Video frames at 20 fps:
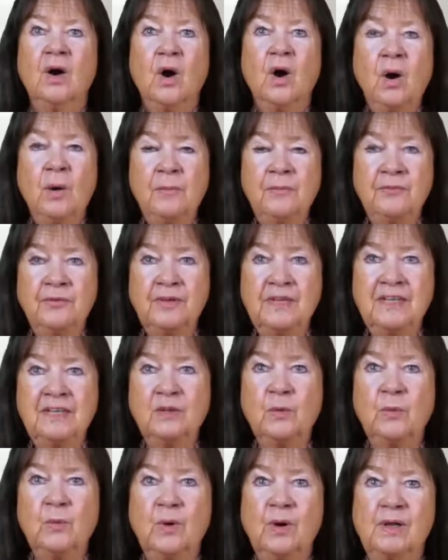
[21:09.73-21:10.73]
Hopefully,
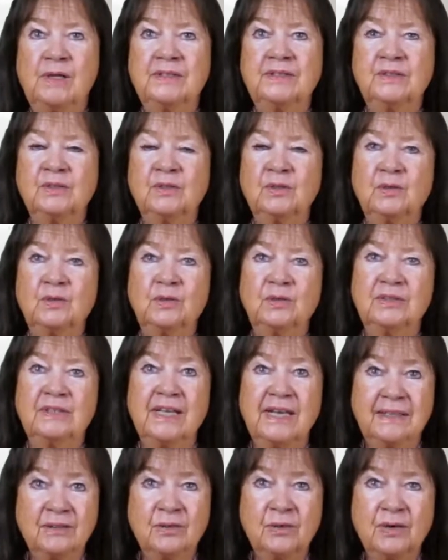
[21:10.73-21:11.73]
the world could
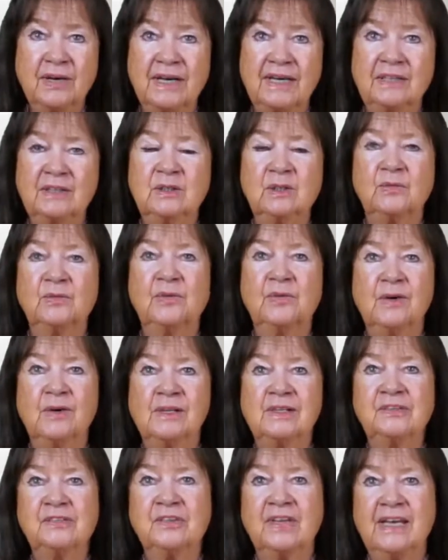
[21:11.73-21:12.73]
then correct the
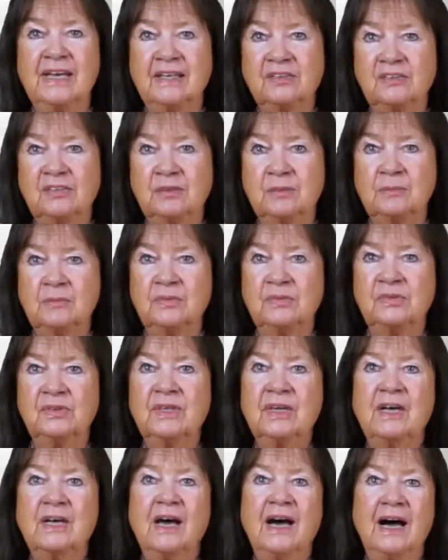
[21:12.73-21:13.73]
false
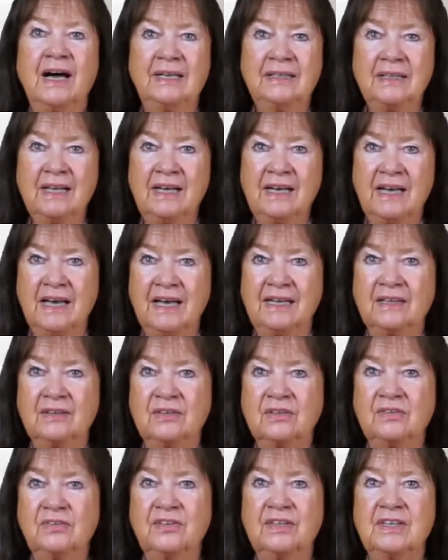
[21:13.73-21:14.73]
axioms
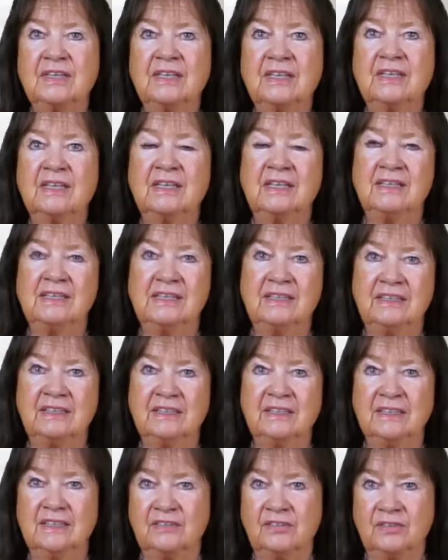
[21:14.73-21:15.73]
underlying the thinking in
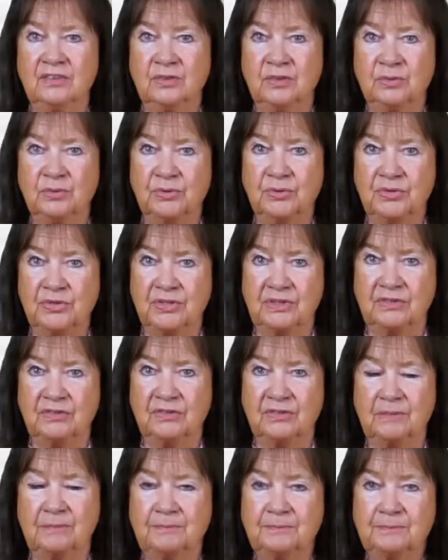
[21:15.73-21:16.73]
leading
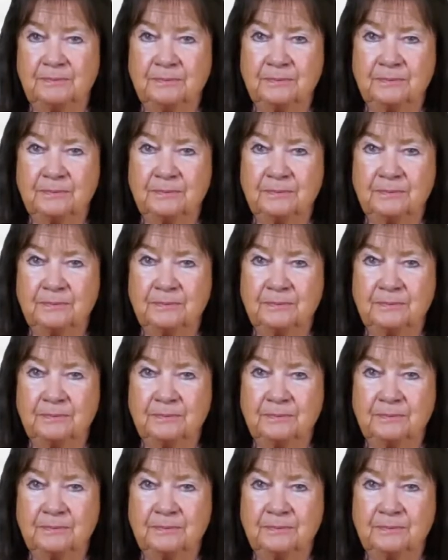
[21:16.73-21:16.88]
institutions.